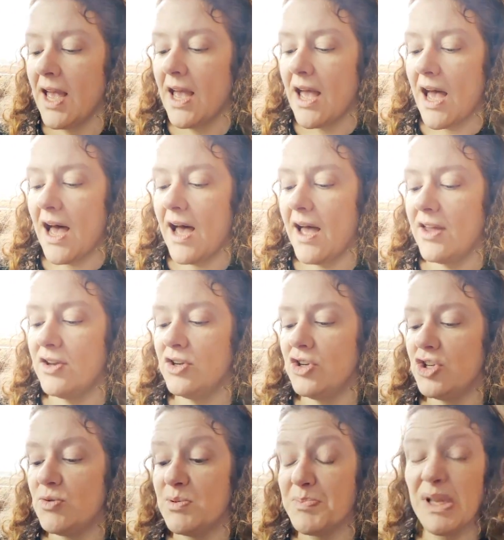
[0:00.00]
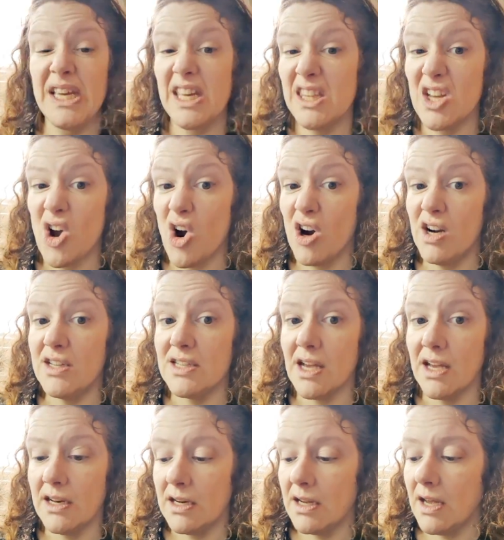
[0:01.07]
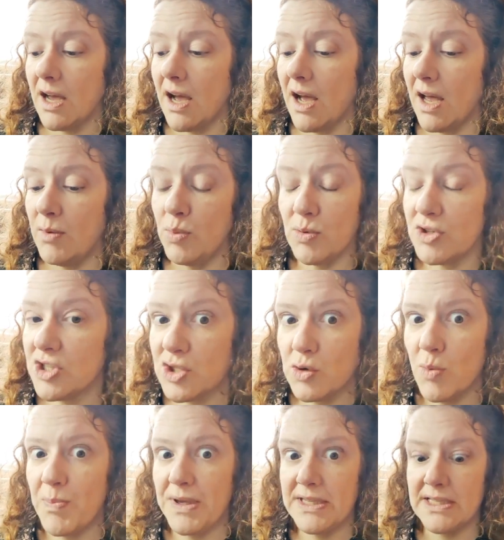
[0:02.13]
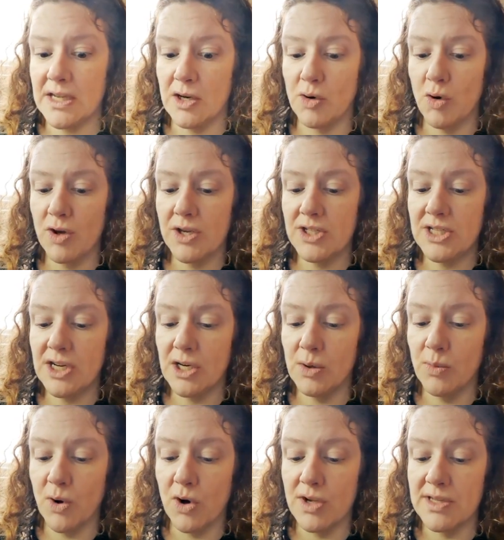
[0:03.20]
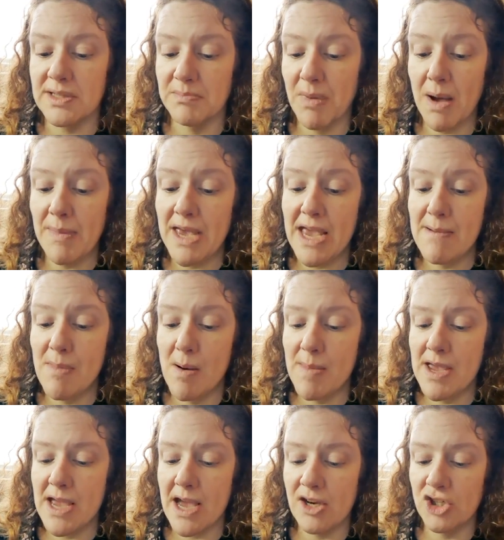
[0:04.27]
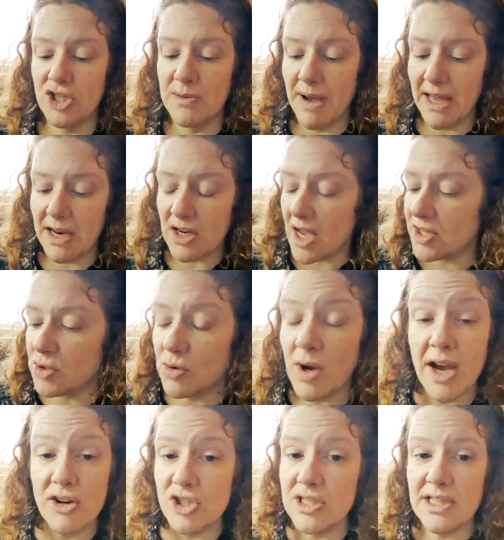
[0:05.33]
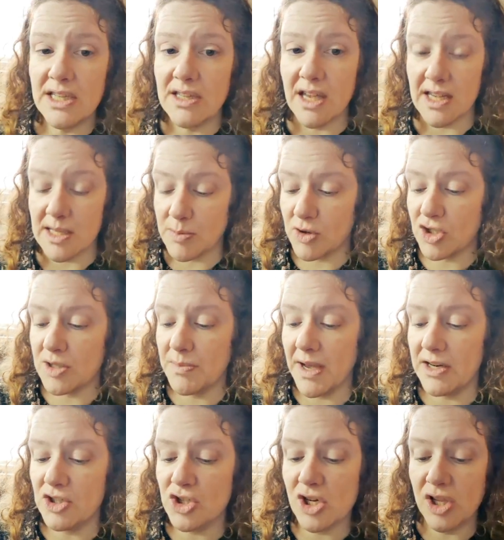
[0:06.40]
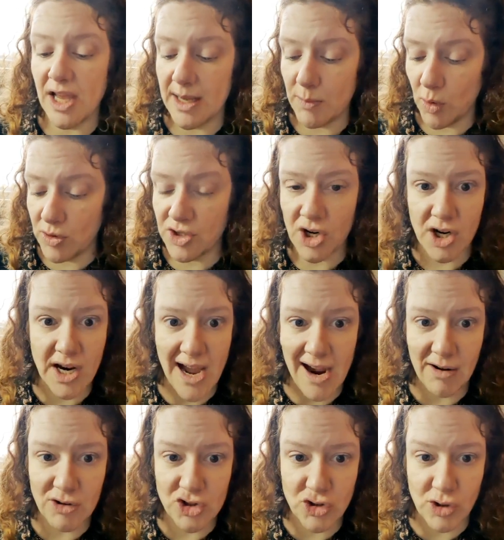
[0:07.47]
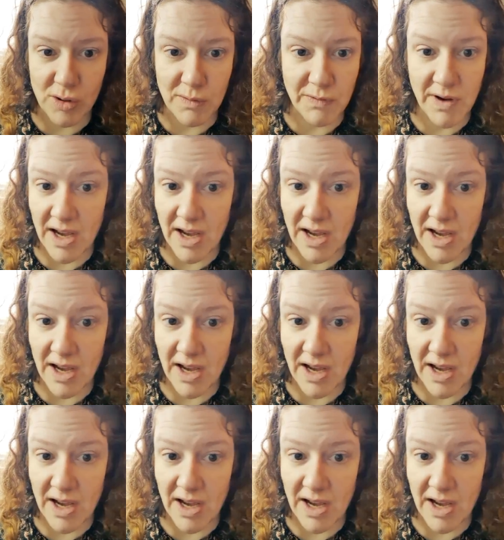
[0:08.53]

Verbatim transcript: and she was playing in the garden and it was just so busy and all I could hear was mummy mummy and she managed I don't know how she did this but she managed to climb onto her garage roof